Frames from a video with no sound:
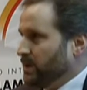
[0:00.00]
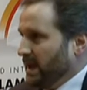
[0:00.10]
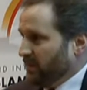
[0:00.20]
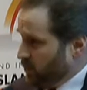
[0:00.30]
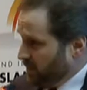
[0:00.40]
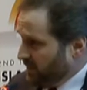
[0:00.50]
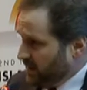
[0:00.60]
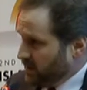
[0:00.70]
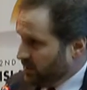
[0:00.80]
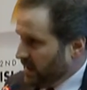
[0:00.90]
have to be
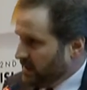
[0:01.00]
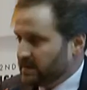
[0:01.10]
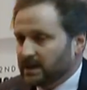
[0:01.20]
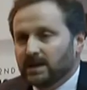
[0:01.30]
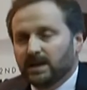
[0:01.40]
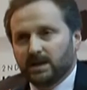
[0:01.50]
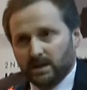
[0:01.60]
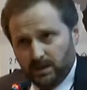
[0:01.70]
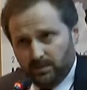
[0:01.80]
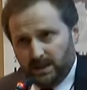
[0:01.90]
very realistic,
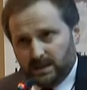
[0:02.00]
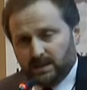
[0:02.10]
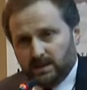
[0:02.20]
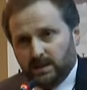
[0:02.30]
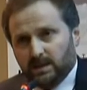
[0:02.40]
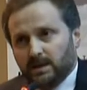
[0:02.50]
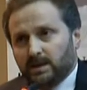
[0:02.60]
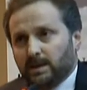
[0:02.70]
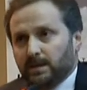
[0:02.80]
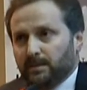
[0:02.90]
but
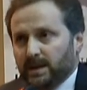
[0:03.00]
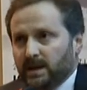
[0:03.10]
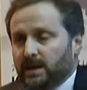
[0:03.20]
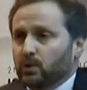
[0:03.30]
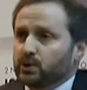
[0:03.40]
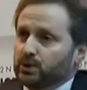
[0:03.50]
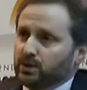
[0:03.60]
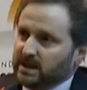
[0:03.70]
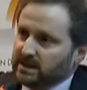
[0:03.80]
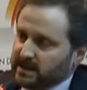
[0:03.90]
and
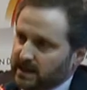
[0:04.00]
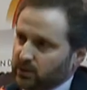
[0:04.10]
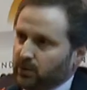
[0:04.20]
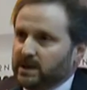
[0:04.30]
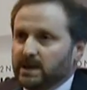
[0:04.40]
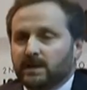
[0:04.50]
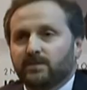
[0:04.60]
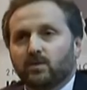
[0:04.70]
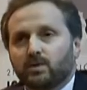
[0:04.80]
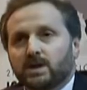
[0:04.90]
also it's not only
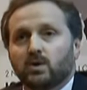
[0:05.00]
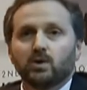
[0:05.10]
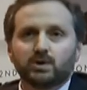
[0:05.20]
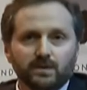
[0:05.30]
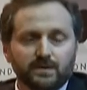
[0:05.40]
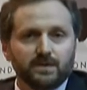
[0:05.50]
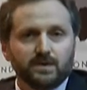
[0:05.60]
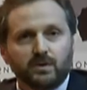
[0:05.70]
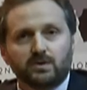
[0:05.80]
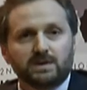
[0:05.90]
for the cause of
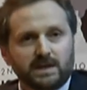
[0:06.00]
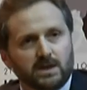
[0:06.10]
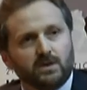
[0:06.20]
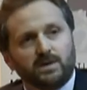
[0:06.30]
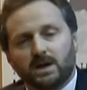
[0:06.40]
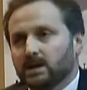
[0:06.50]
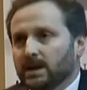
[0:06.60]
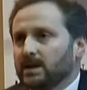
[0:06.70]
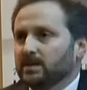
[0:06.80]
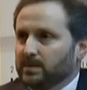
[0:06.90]
for the sake of
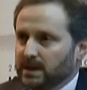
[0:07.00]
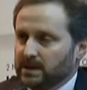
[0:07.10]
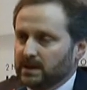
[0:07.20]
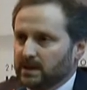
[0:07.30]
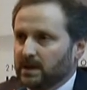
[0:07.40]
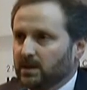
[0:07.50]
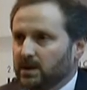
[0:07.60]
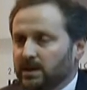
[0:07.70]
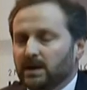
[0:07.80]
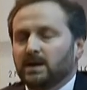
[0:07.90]
Allah, but there
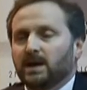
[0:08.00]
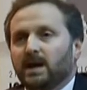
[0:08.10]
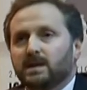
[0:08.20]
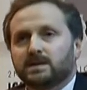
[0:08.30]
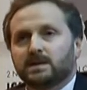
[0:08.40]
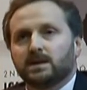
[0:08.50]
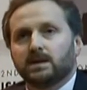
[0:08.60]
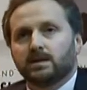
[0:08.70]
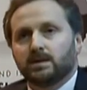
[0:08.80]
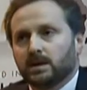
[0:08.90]
are, as
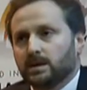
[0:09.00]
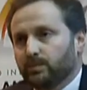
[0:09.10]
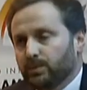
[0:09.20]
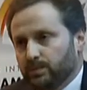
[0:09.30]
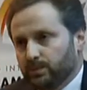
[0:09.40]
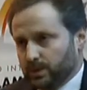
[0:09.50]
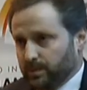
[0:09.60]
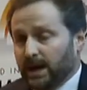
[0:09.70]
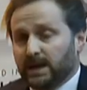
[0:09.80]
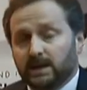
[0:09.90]
put
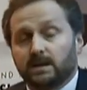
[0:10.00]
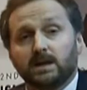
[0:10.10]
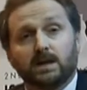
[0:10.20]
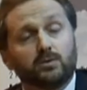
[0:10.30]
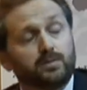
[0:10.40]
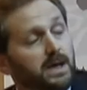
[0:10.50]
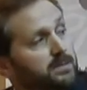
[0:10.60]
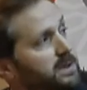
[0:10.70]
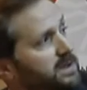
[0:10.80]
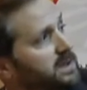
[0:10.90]
by our
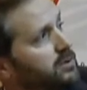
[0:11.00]
Prime Minister